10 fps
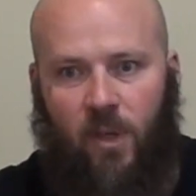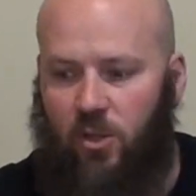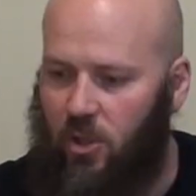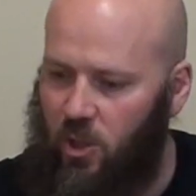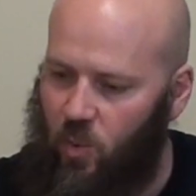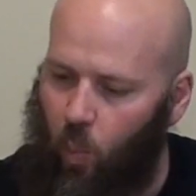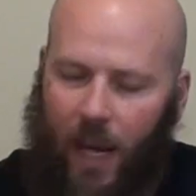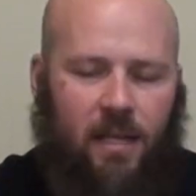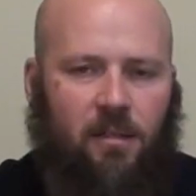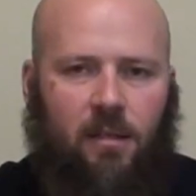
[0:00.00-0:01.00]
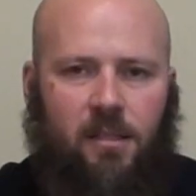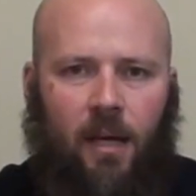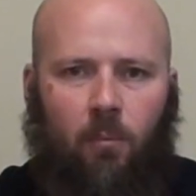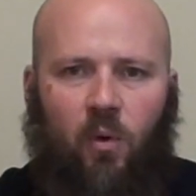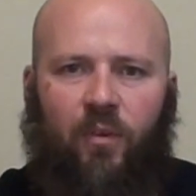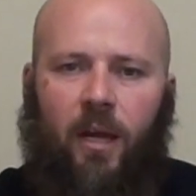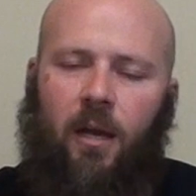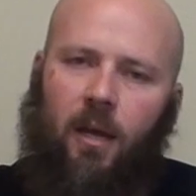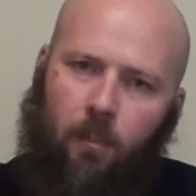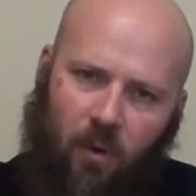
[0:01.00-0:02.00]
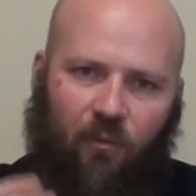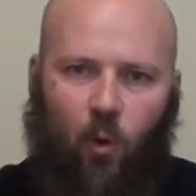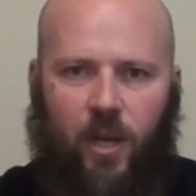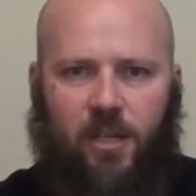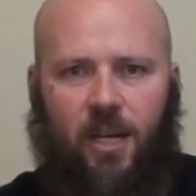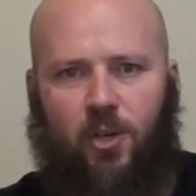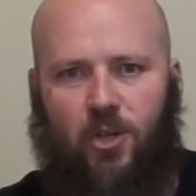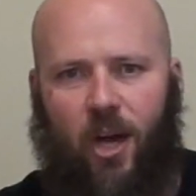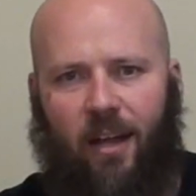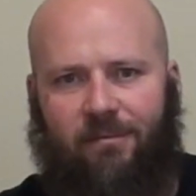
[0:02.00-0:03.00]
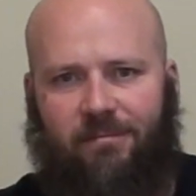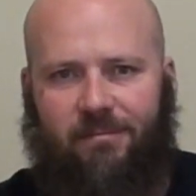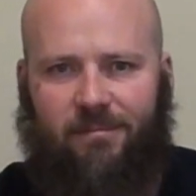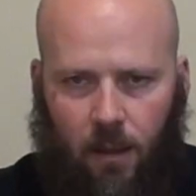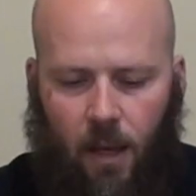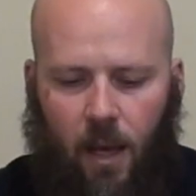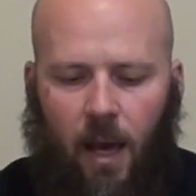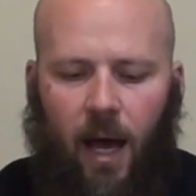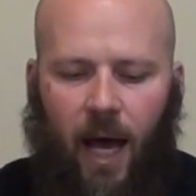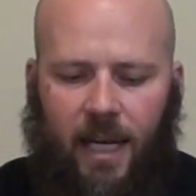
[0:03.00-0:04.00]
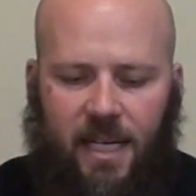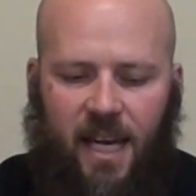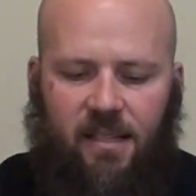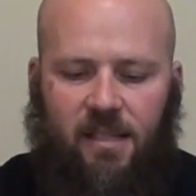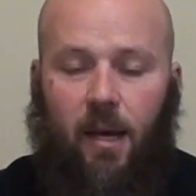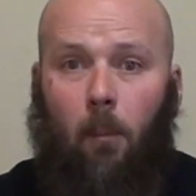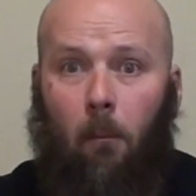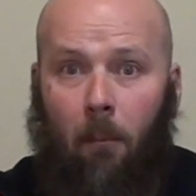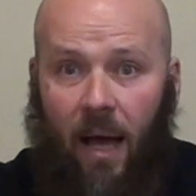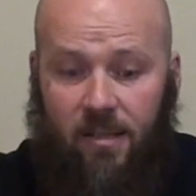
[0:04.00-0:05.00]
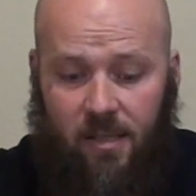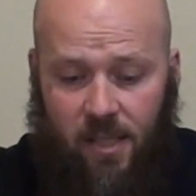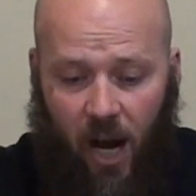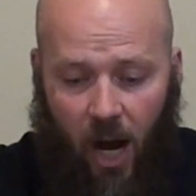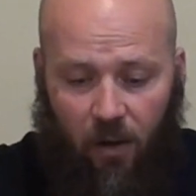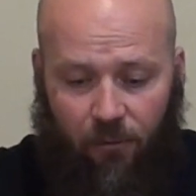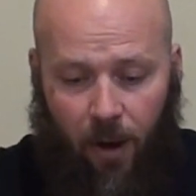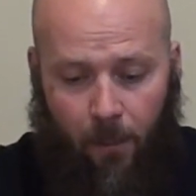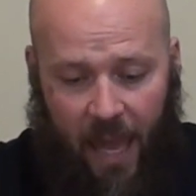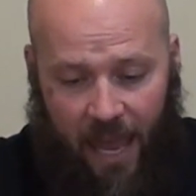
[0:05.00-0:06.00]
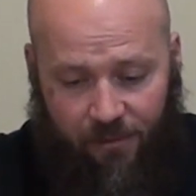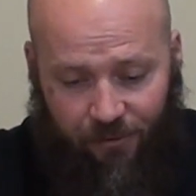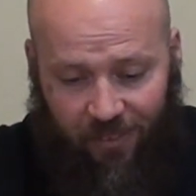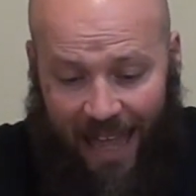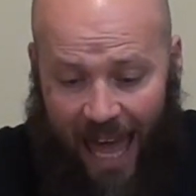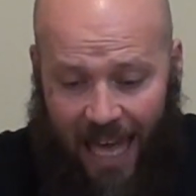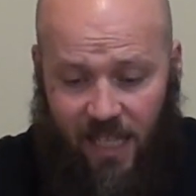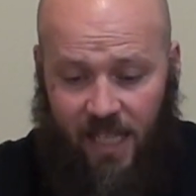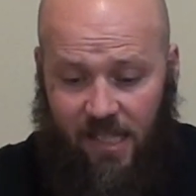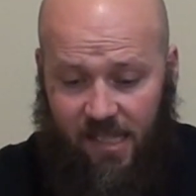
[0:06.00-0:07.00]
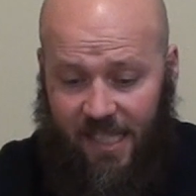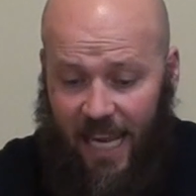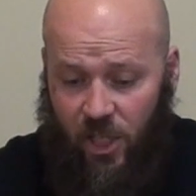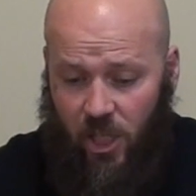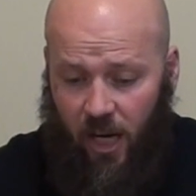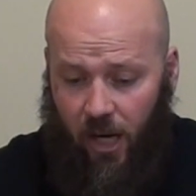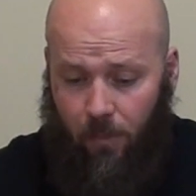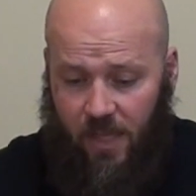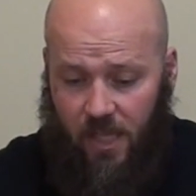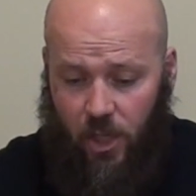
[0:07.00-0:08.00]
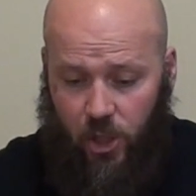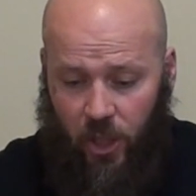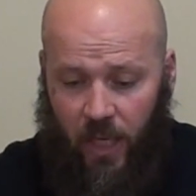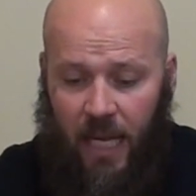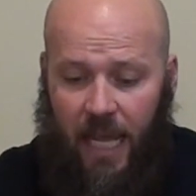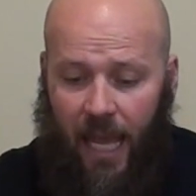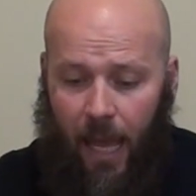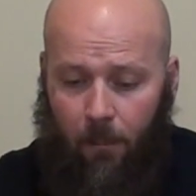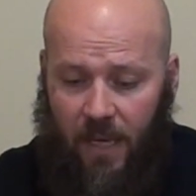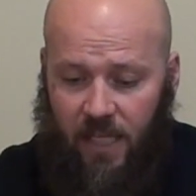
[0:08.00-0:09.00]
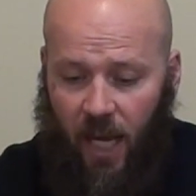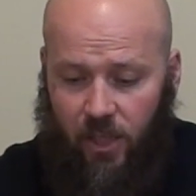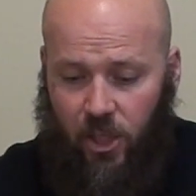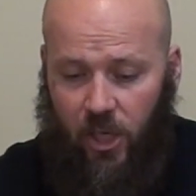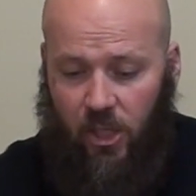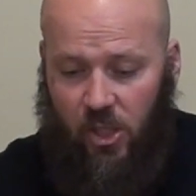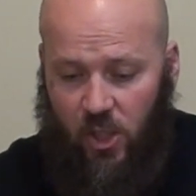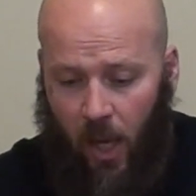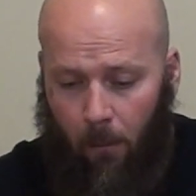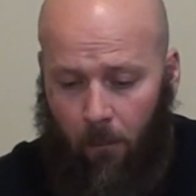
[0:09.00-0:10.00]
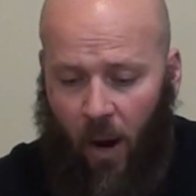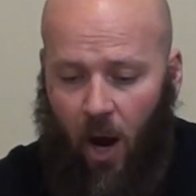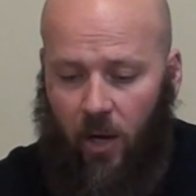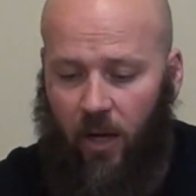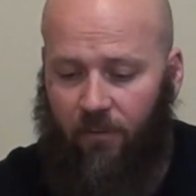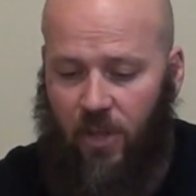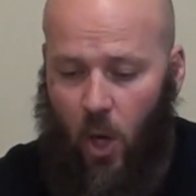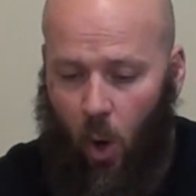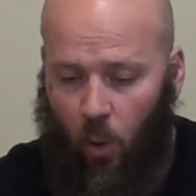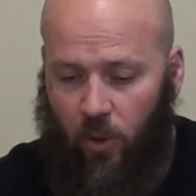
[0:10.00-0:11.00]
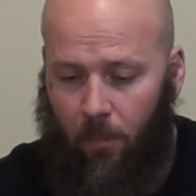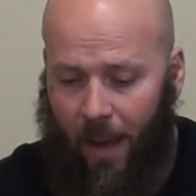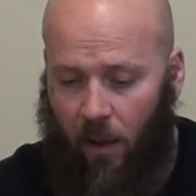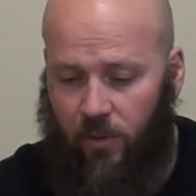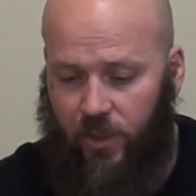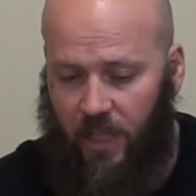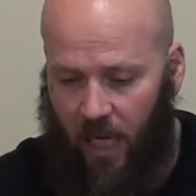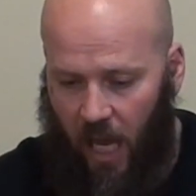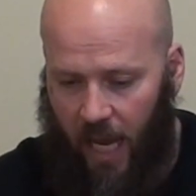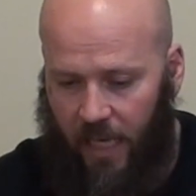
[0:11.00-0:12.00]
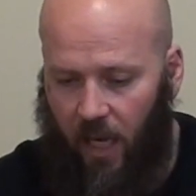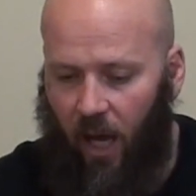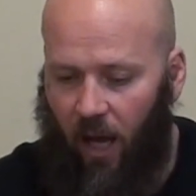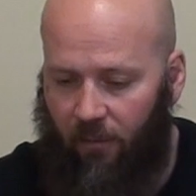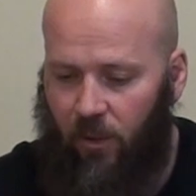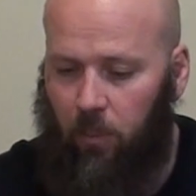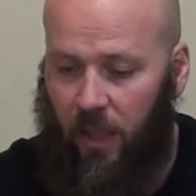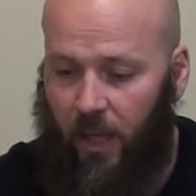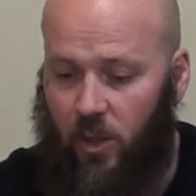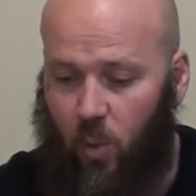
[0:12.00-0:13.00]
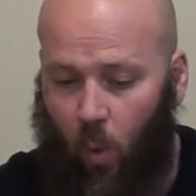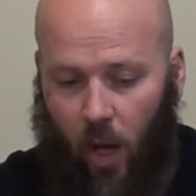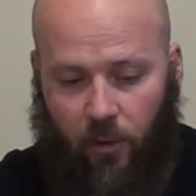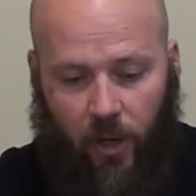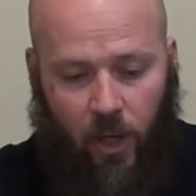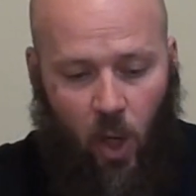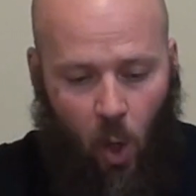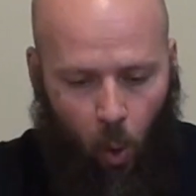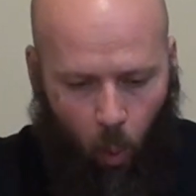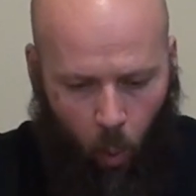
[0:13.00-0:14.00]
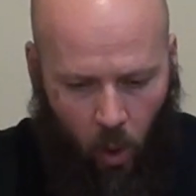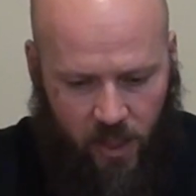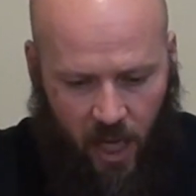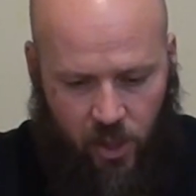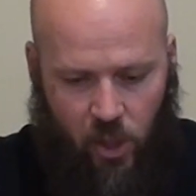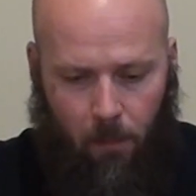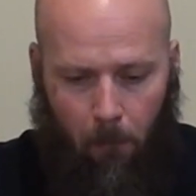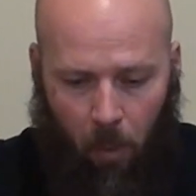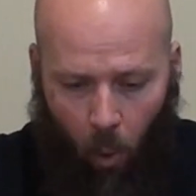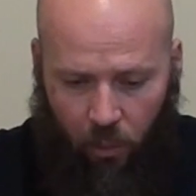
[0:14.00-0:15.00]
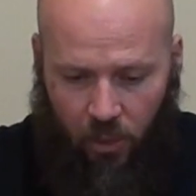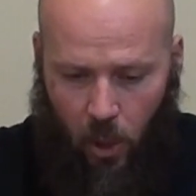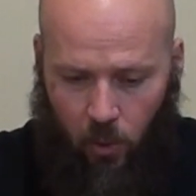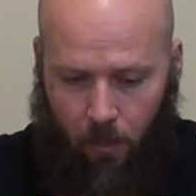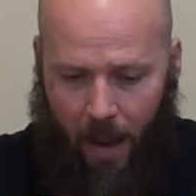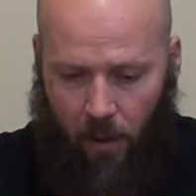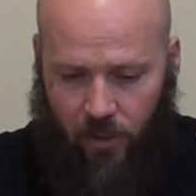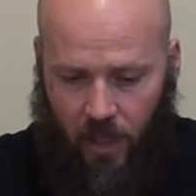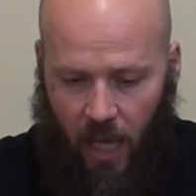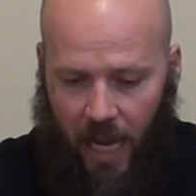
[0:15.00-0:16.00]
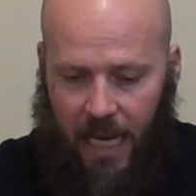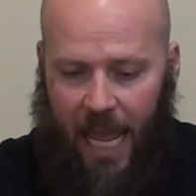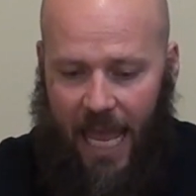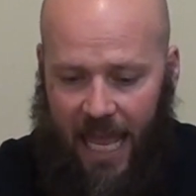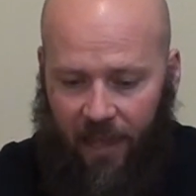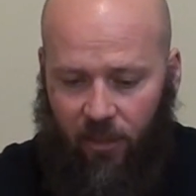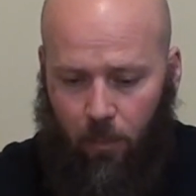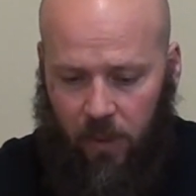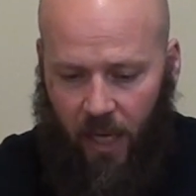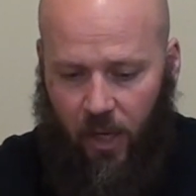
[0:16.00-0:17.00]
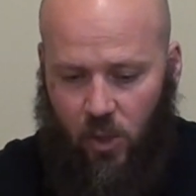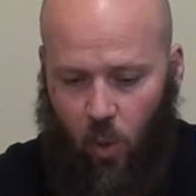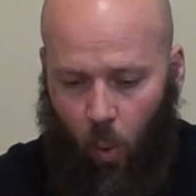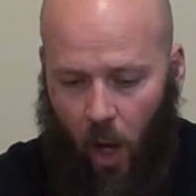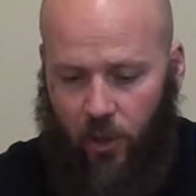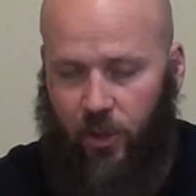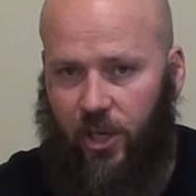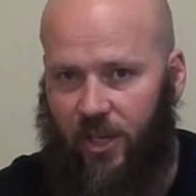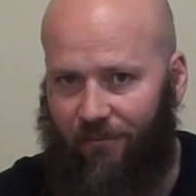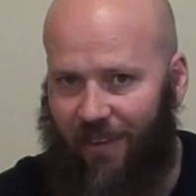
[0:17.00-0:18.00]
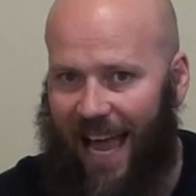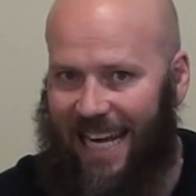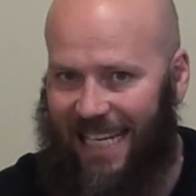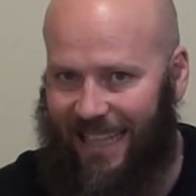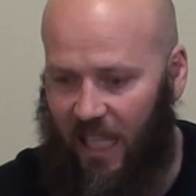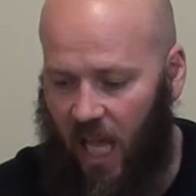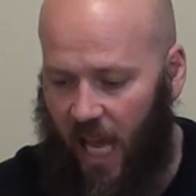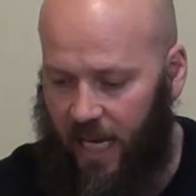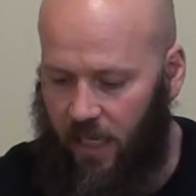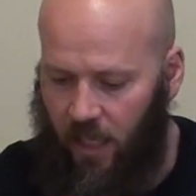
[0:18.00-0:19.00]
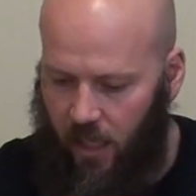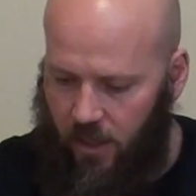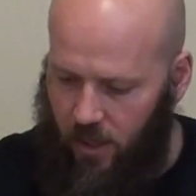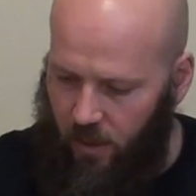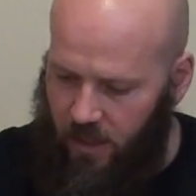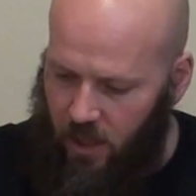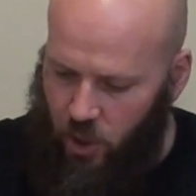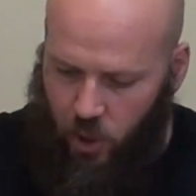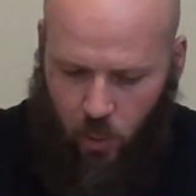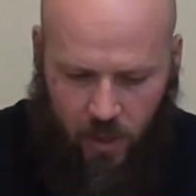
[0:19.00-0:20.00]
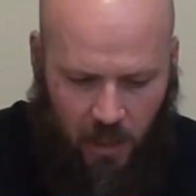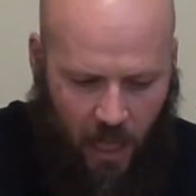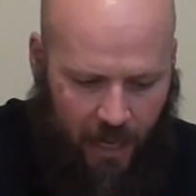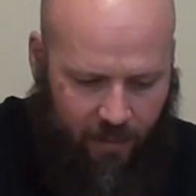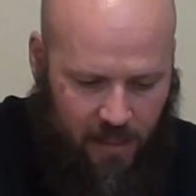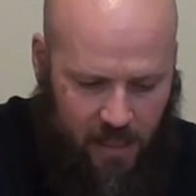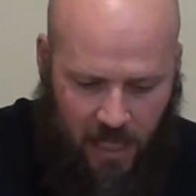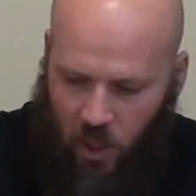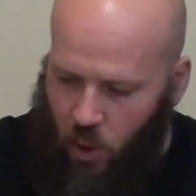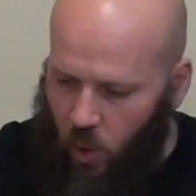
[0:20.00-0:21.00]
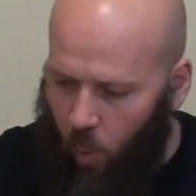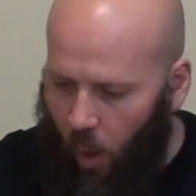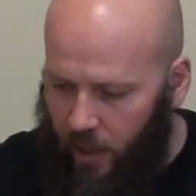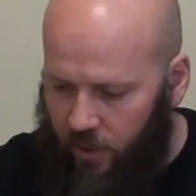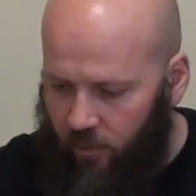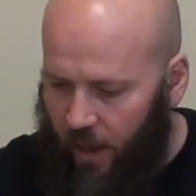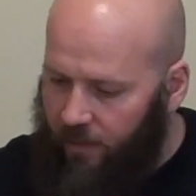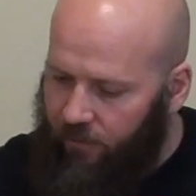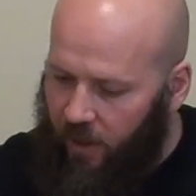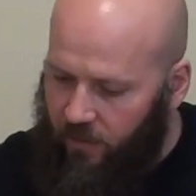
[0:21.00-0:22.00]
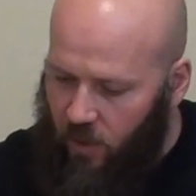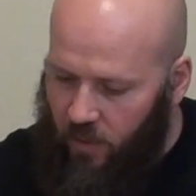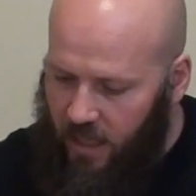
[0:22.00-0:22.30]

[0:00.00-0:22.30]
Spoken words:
So just wait until it's done moving before you take your shot. A disc must start from a flat, stationary position and be touching some part of the outer boundary line of the player's quadrant, or touching both the outer boundary line and the player's quadrant dividing line. So it's this shooting line that's in your quadrant right in front of you.